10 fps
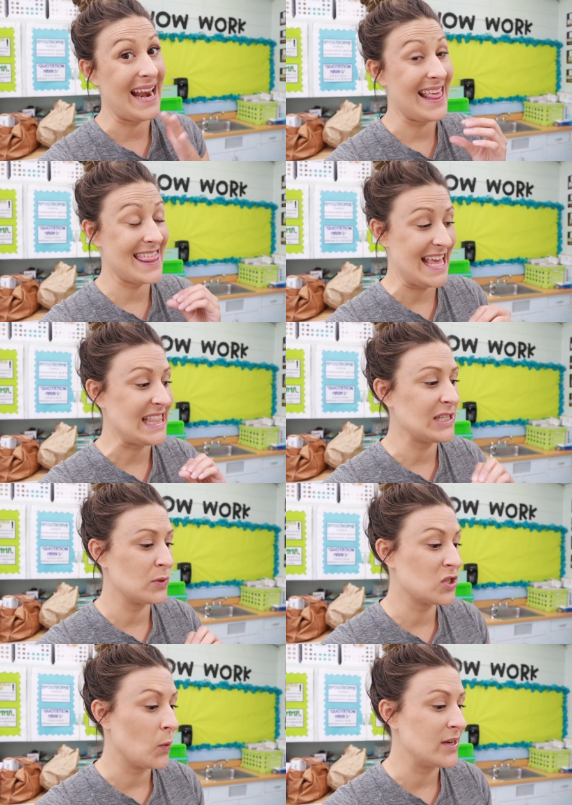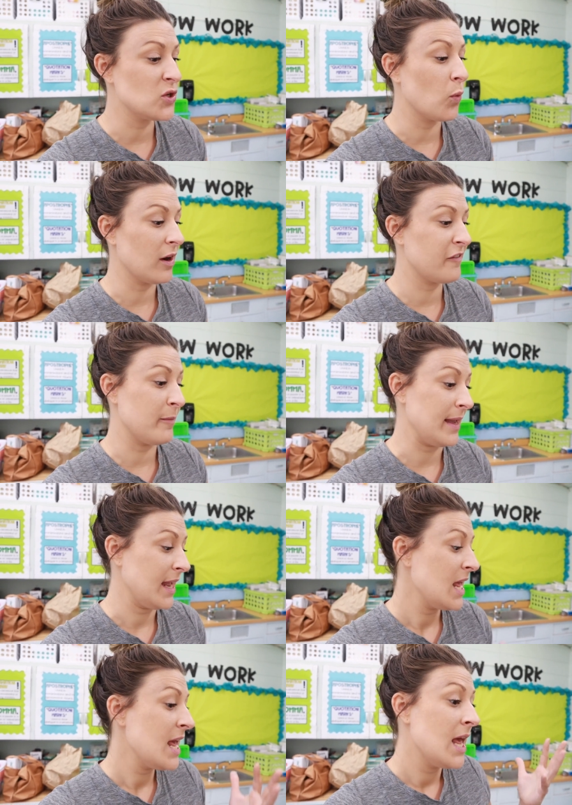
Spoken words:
and I think that's what's going to work for me.